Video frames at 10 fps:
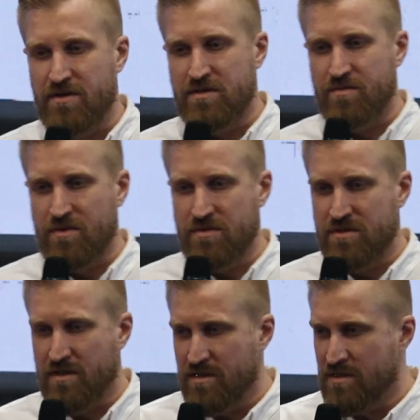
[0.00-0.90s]
small
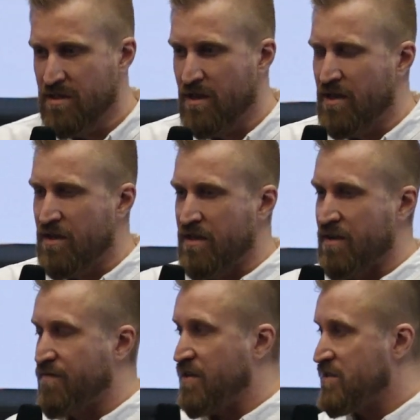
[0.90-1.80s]
cities like
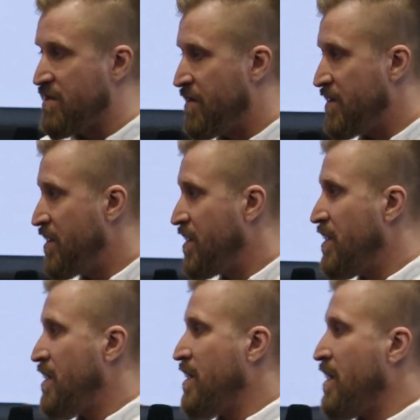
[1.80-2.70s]
Faisalabad.
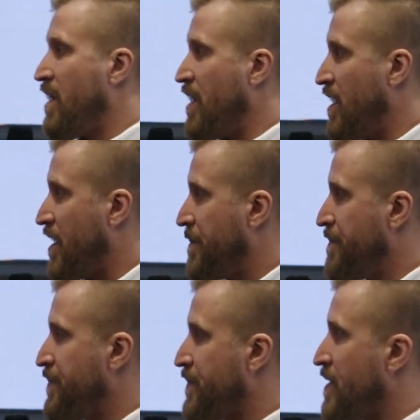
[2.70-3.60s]

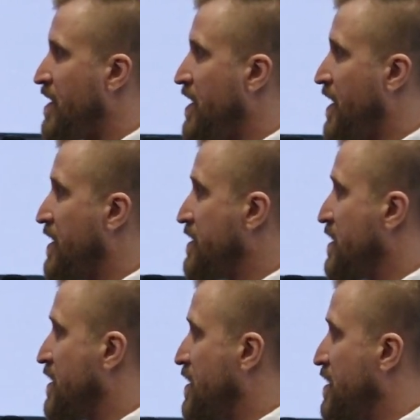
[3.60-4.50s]

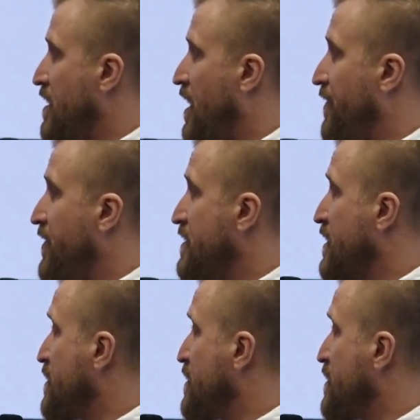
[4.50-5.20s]
I think that